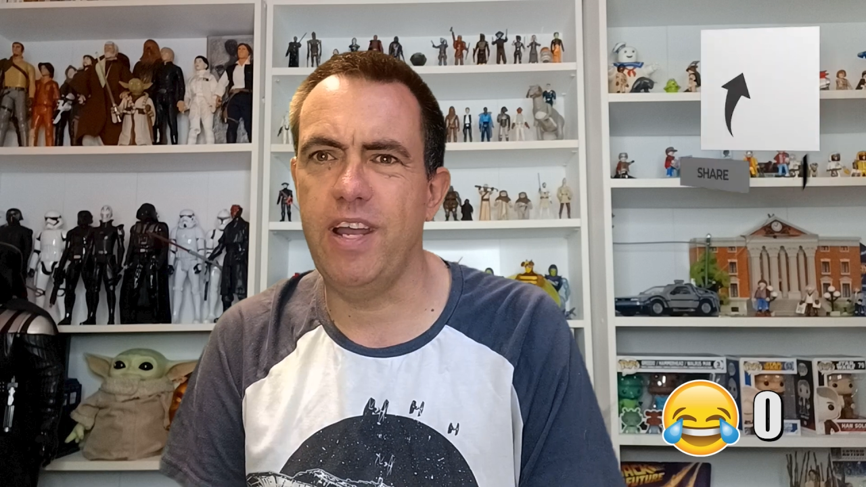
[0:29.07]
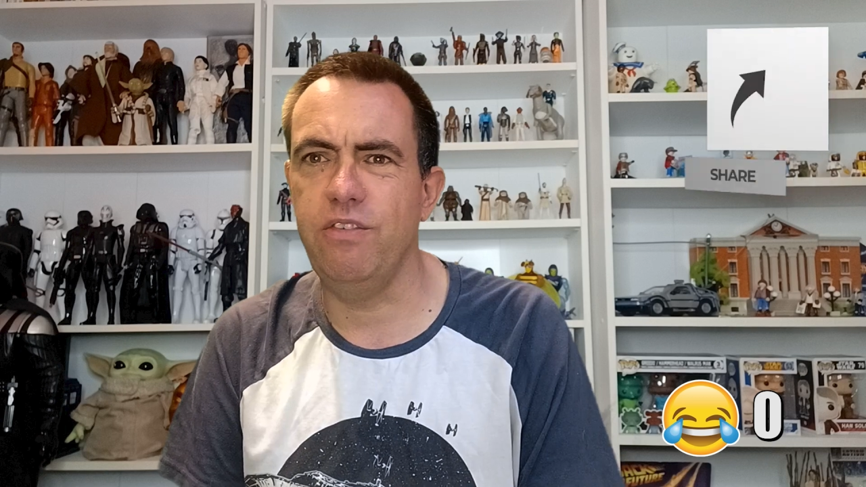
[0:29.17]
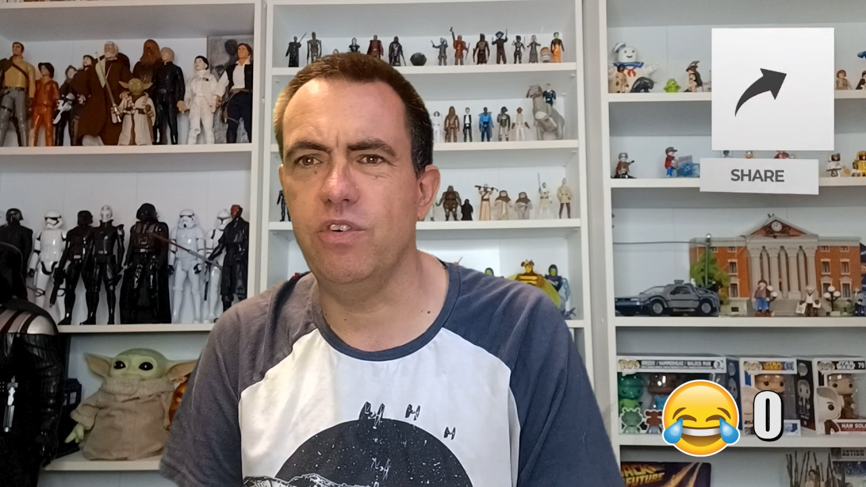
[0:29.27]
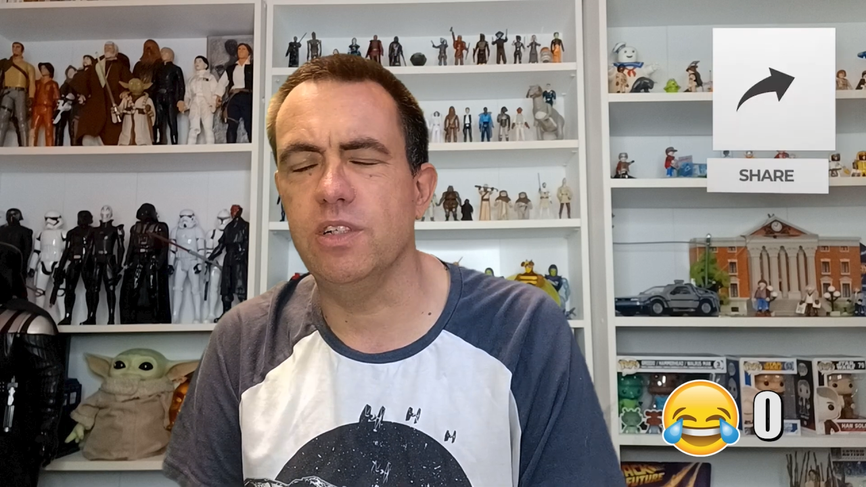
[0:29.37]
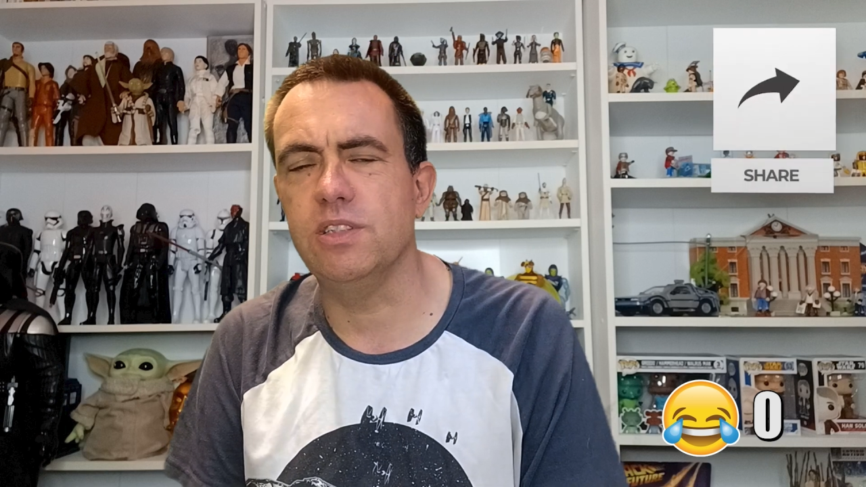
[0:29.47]

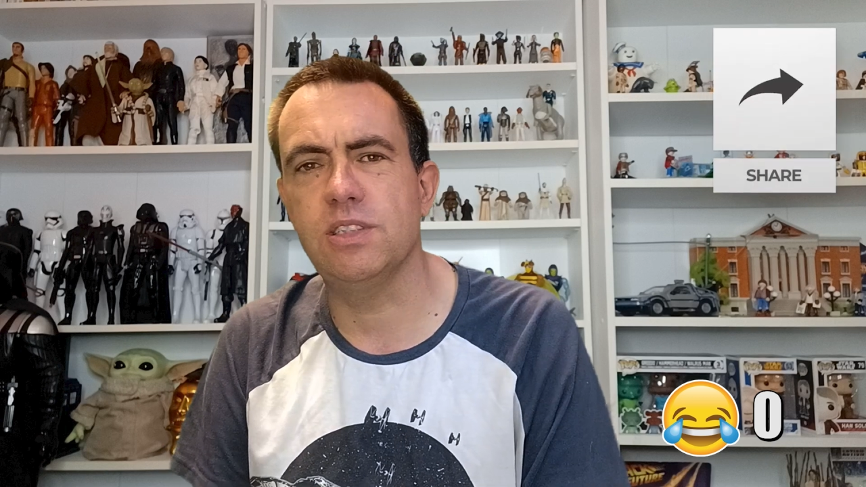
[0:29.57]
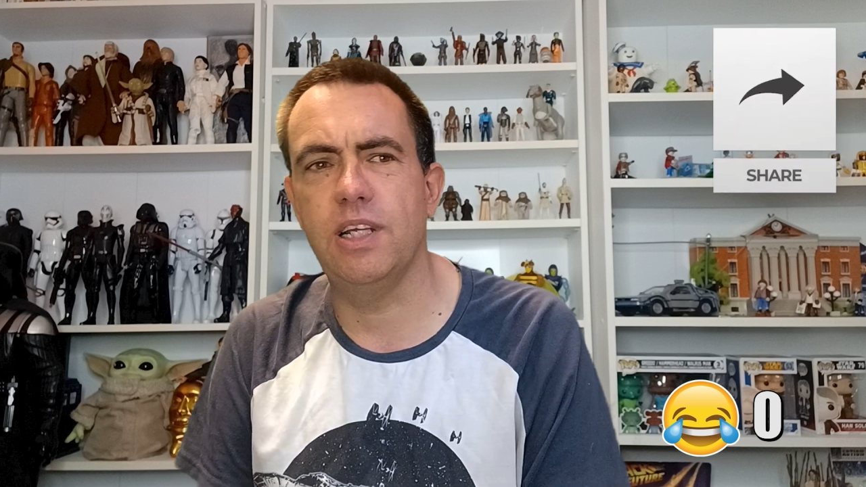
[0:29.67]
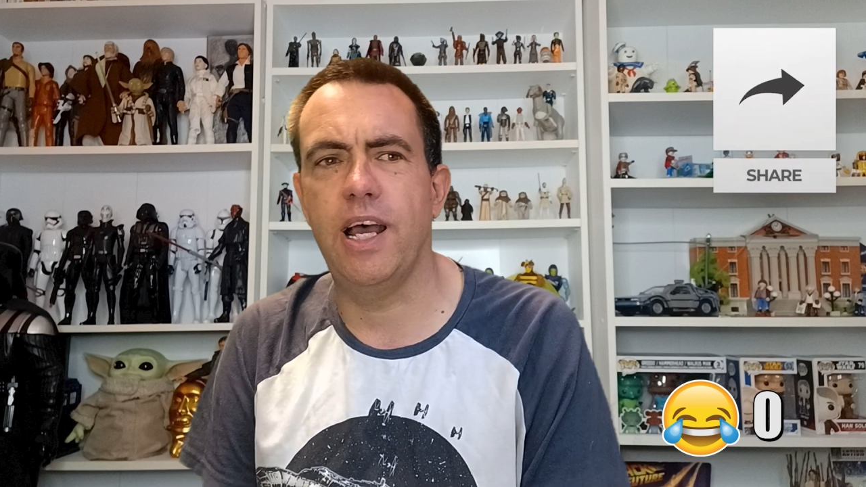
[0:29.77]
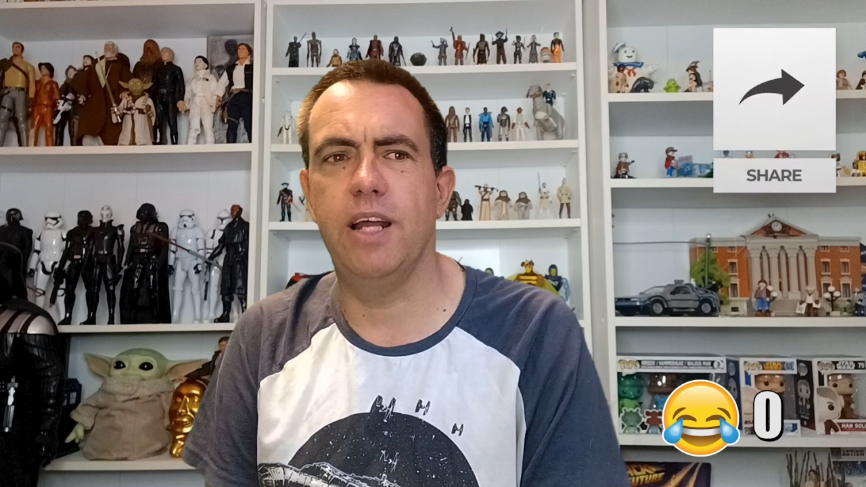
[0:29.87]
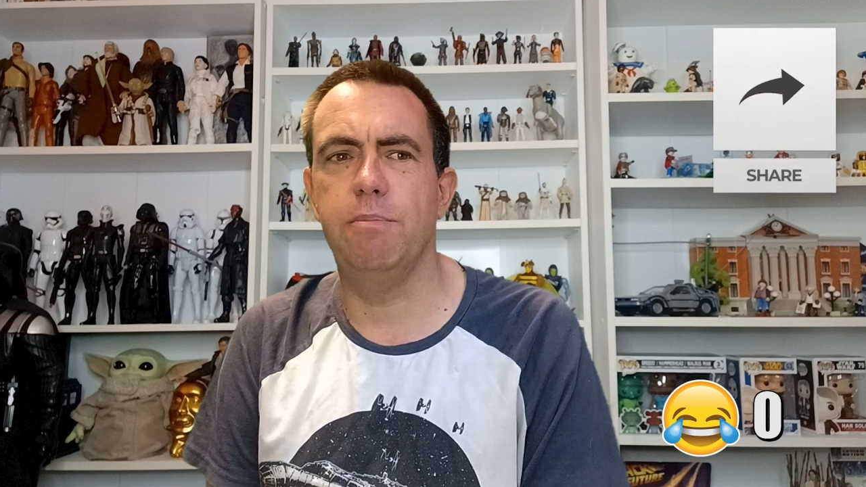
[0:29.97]
favourites,
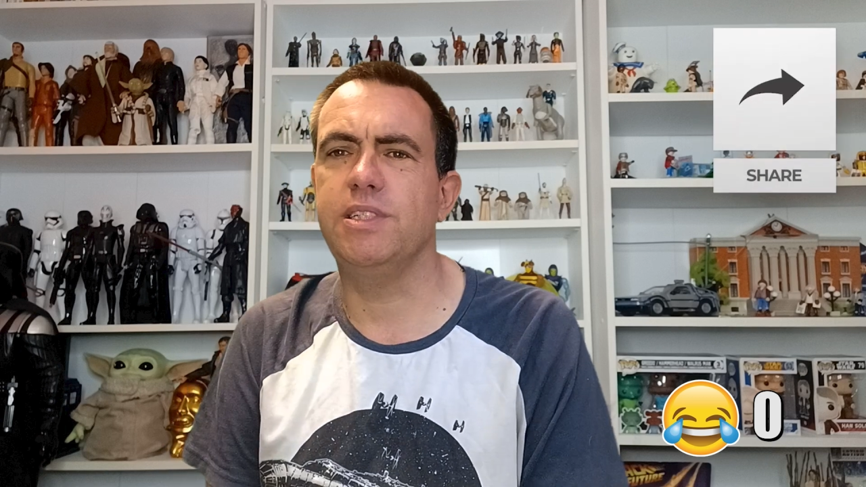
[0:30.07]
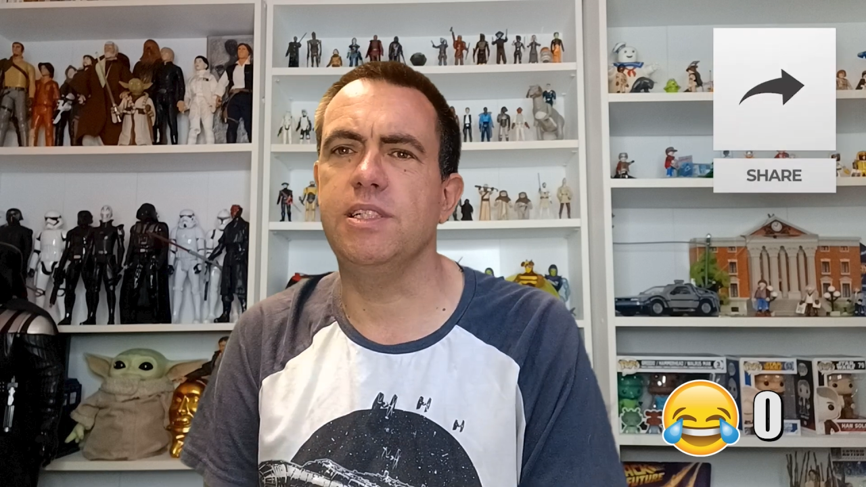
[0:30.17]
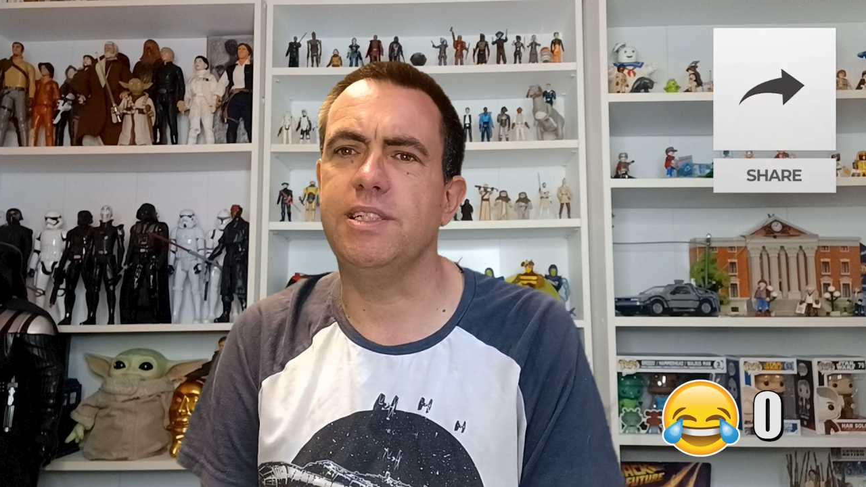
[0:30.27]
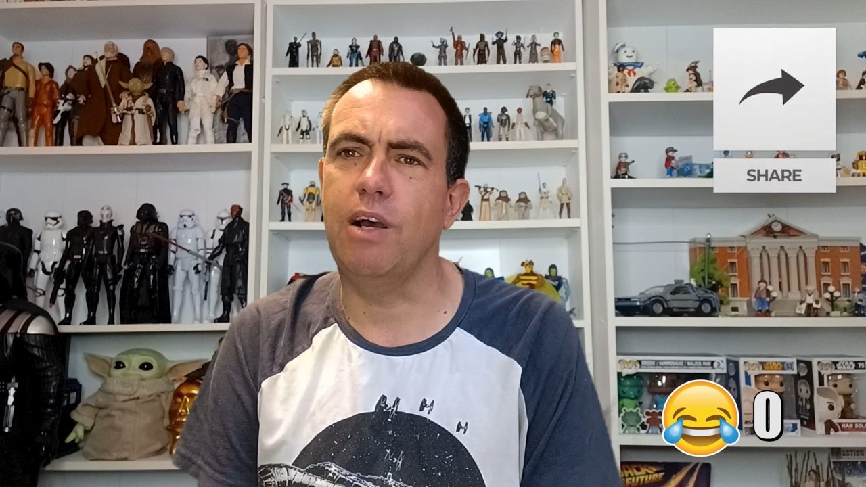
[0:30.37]
and Mrs.